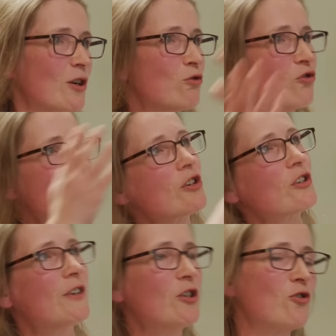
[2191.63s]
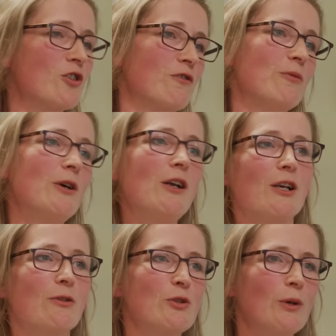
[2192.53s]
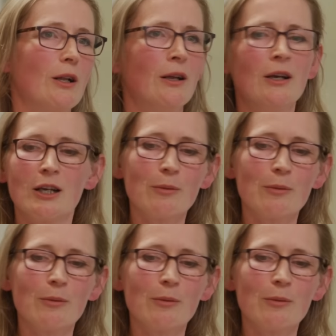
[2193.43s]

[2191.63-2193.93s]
a whole tranche of literature from earlier as well.